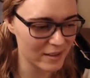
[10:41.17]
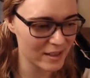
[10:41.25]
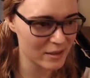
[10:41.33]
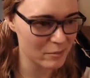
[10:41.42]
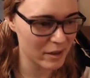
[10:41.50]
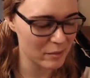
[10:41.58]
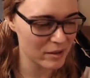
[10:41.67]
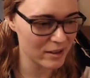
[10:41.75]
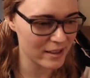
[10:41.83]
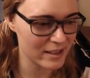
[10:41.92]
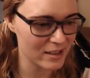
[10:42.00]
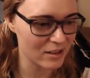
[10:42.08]
this might be
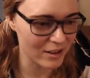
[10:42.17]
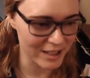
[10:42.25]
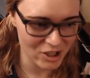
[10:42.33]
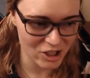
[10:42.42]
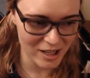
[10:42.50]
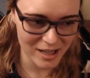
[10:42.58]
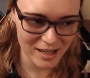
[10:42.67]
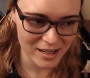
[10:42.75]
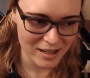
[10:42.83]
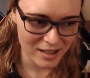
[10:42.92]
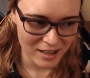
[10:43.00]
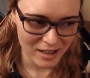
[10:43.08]
less
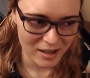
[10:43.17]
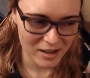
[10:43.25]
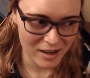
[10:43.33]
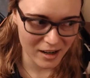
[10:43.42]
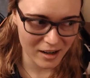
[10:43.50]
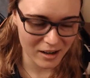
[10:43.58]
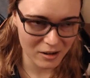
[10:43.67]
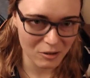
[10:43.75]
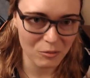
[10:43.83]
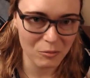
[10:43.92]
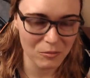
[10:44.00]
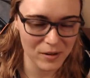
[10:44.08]
glitchy
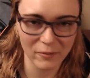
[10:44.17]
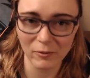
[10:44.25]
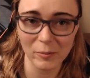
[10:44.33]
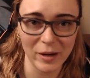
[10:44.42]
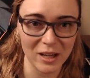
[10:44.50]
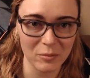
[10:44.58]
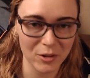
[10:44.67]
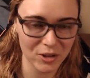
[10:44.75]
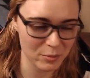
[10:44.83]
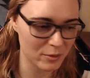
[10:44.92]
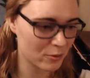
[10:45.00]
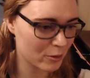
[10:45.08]
when my
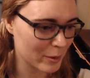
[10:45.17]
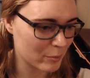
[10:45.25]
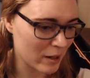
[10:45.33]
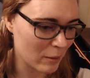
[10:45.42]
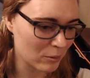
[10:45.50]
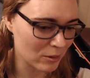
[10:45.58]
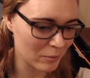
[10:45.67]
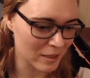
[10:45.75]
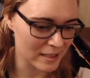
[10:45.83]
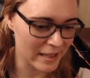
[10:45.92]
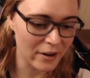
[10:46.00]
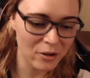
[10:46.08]
computer's performing properly,
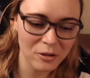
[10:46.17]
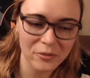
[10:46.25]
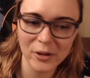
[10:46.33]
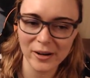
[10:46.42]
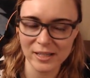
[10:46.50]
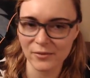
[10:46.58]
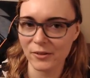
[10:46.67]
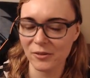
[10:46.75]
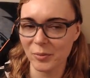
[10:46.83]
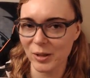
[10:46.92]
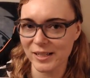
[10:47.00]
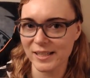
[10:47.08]
because I don't know if you guys have
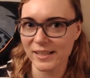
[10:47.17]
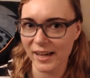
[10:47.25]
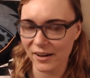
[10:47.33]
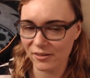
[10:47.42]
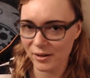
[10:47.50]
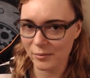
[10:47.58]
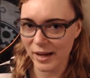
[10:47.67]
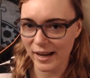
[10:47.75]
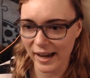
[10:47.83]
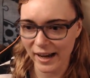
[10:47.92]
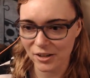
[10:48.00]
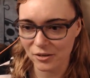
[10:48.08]
ever played Skyrim
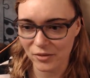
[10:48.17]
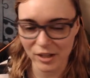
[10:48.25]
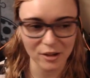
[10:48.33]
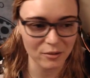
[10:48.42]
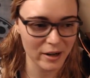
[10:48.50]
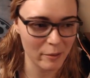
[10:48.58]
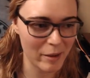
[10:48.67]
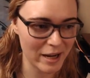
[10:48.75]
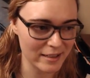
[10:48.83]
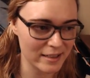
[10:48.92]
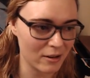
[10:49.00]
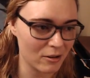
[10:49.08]
and had your video RAM
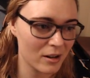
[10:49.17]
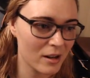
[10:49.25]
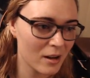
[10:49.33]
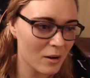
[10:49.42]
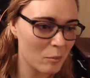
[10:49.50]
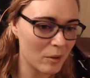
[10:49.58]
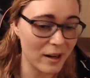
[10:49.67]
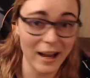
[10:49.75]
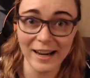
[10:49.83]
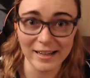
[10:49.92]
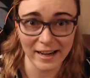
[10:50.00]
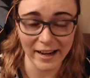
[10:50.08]
max out, but
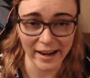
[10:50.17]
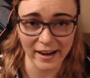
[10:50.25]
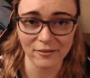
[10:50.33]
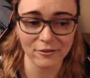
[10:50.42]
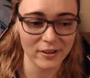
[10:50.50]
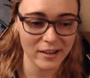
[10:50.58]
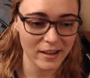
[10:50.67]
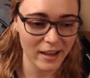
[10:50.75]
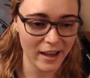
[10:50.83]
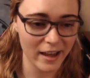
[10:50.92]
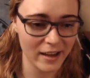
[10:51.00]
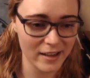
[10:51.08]
I have.
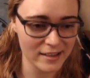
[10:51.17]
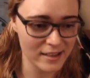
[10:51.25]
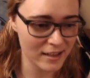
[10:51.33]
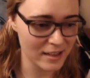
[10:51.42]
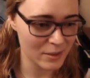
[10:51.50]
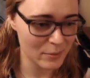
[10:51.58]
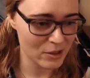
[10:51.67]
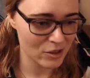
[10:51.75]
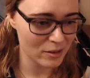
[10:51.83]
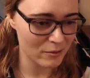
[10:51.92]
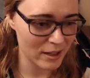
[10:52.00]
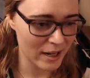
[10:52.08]
And
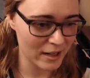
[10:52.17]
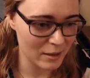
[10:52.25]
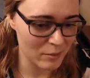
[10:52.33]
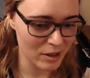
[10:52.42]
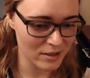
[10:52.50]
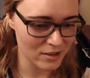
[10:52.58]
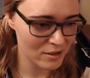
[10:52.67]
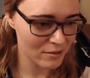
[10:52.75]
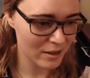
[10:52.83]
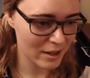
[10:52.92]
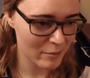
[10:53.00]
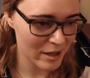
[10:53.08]
especially when adding mods. Are
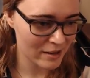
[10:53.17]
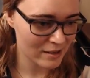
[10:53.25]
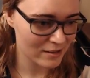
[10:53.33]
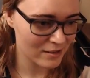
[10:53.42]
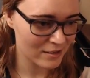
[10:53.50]
you okay, man?